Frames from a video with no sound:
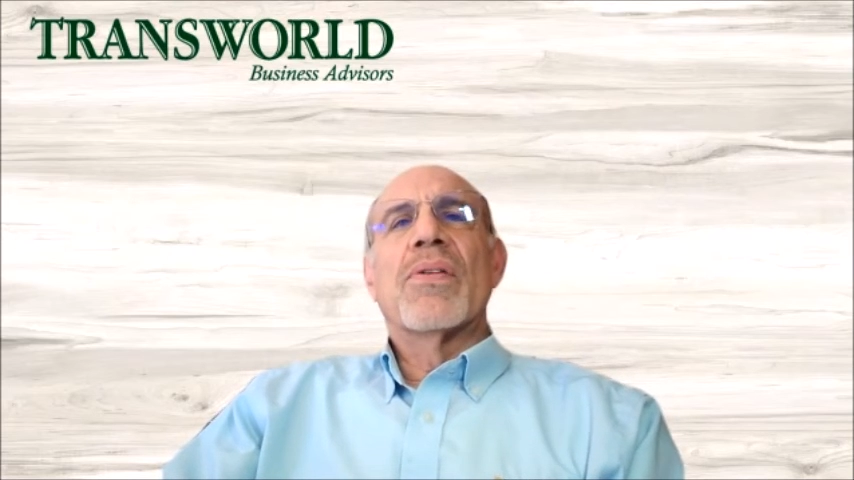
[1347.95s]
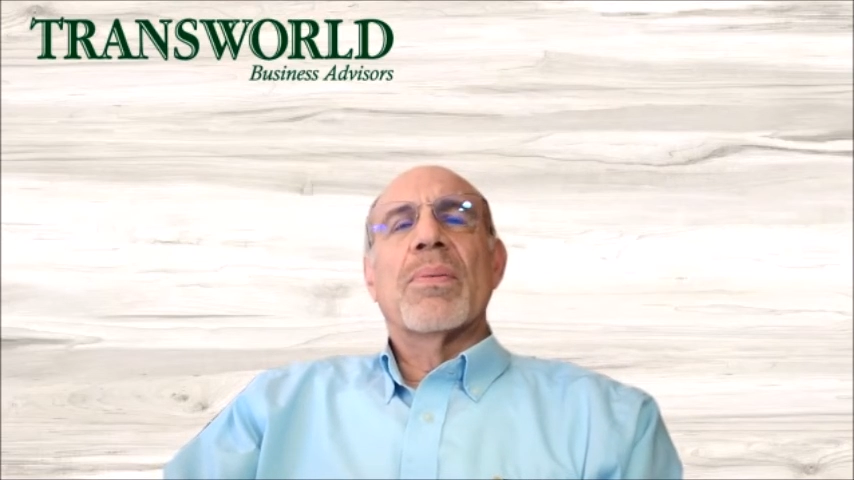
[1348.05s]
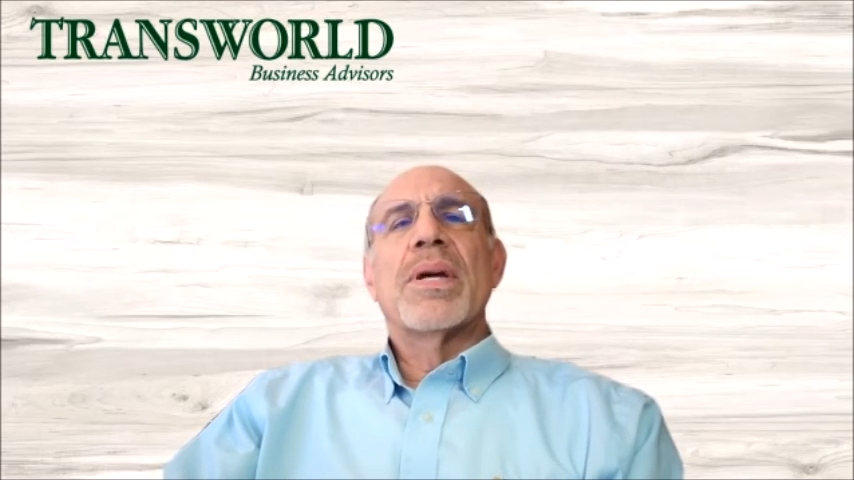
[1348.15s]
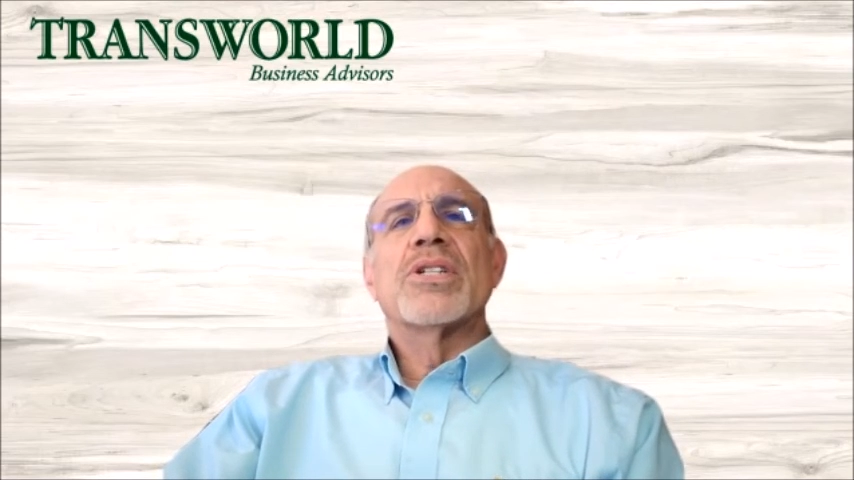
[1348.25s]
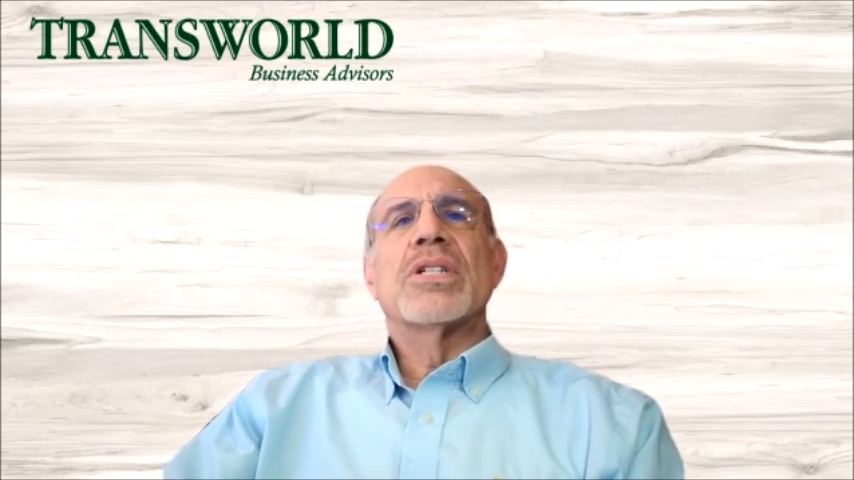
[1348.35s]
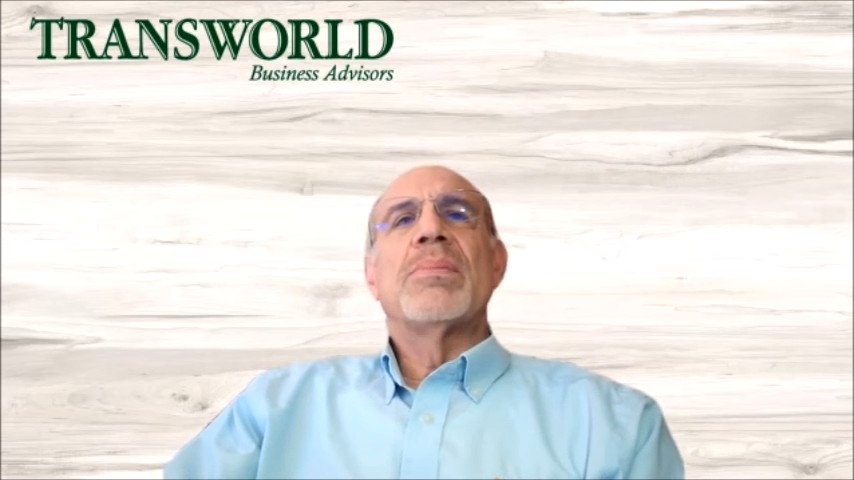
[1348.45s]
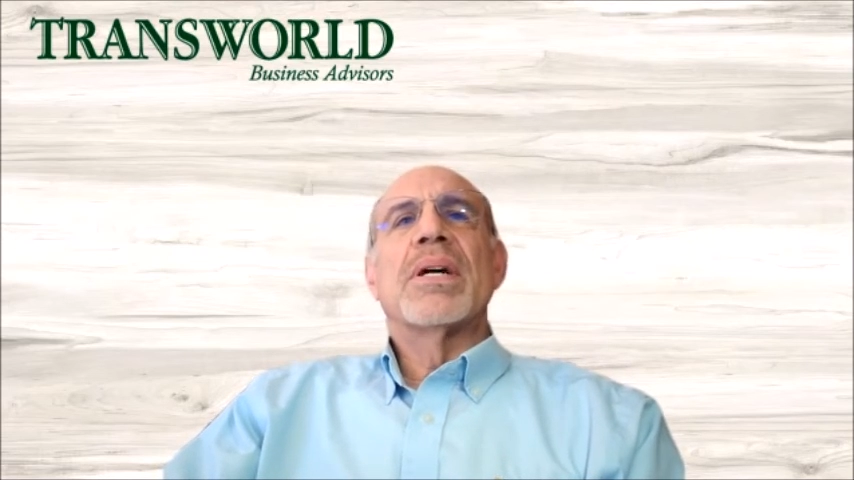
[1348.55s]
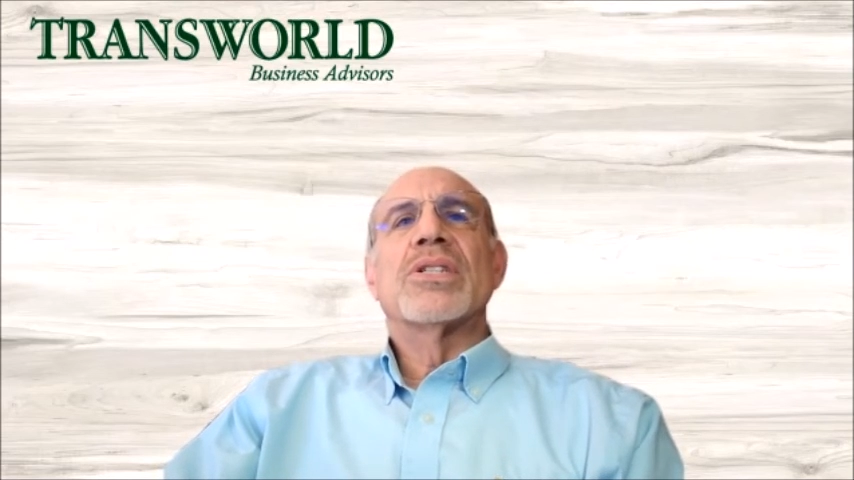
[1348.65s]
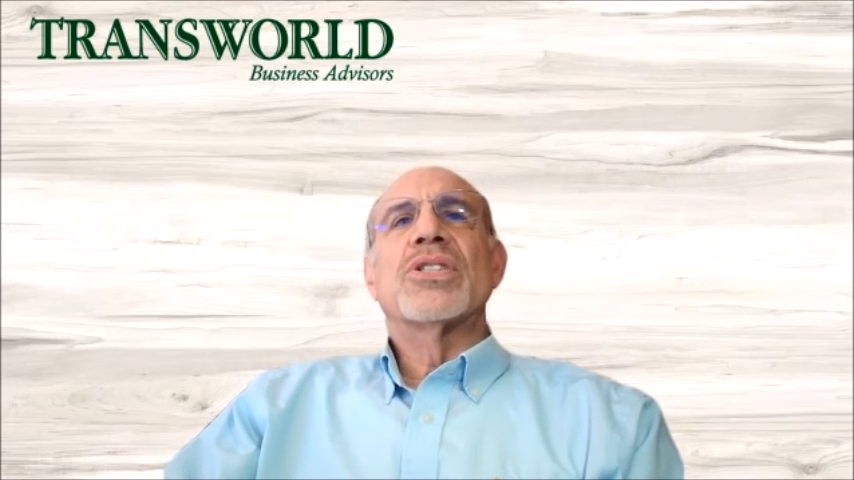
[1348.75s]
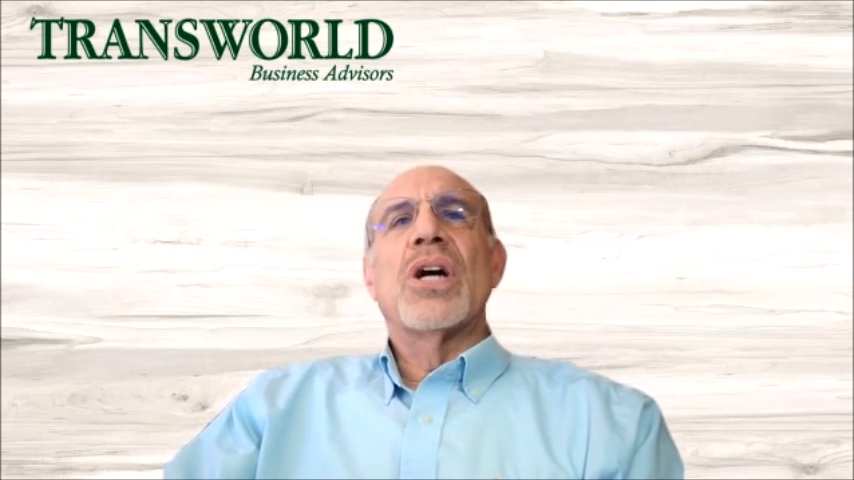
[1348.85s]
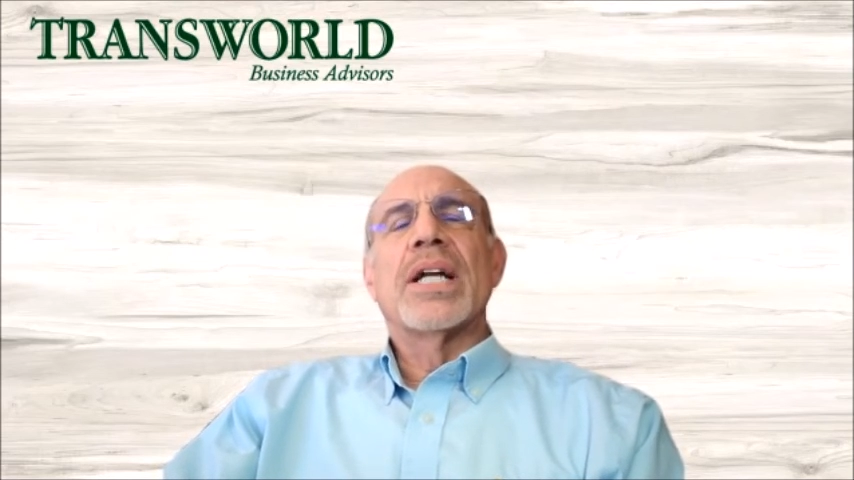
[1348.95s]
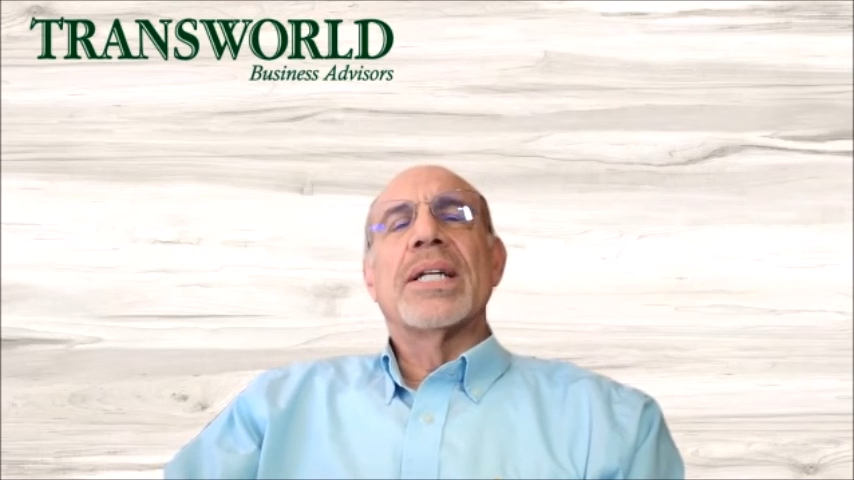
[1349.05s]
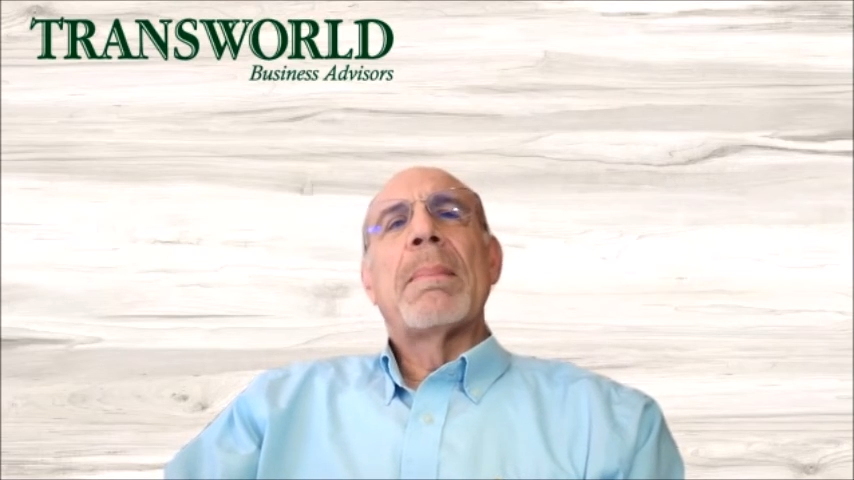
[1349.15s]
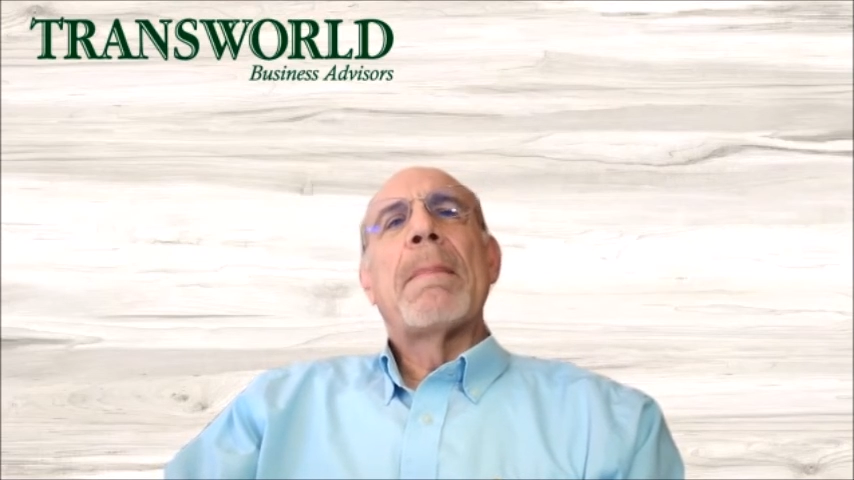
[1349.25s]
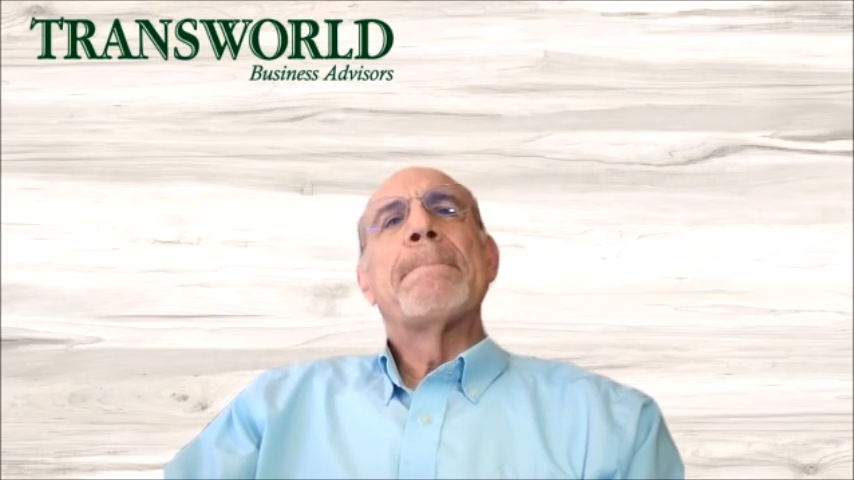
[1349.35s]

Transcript: information about Sean?